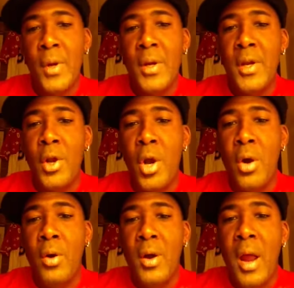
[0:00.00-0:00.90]
You
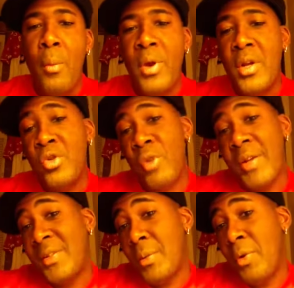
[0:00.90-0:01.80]
know, and we
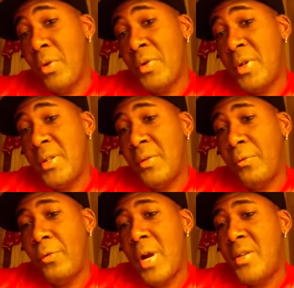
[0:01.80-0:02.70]
address some of those things in
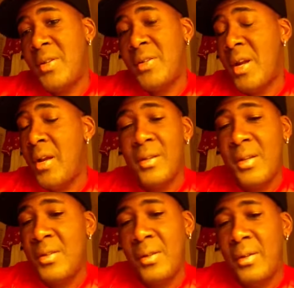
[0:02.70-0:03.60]
free agency, and it
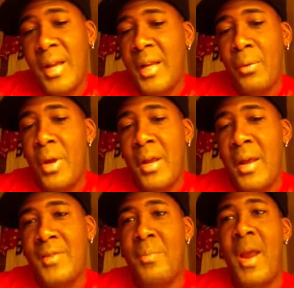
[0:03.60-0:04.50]
doesn't look like it
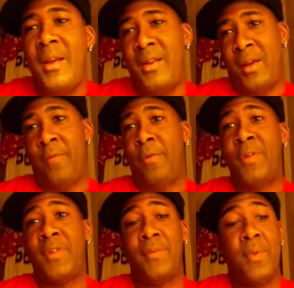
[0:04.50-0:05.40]
has made a
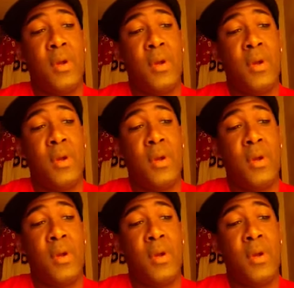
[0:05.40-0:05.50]
difference.